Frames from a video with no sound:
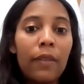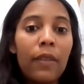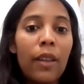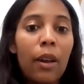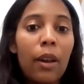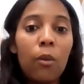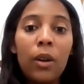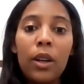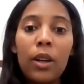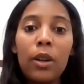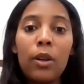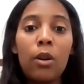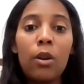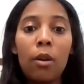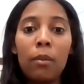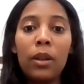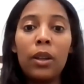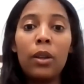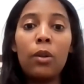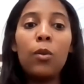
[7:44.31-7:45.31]
than what it
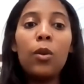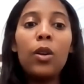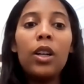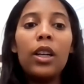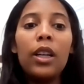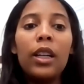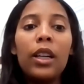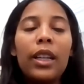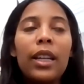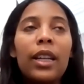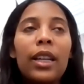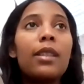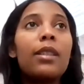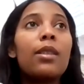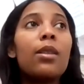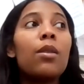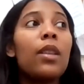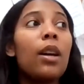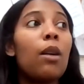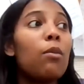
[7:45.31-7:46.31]
normally would. And
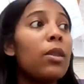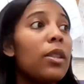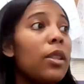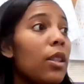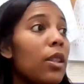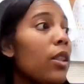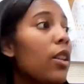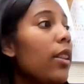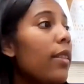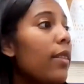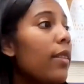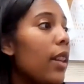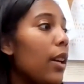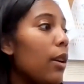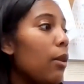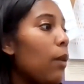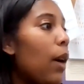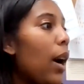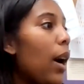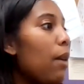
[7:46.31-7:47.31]
so that was a good
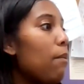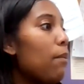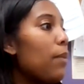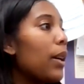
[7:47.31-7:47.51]
thing, right?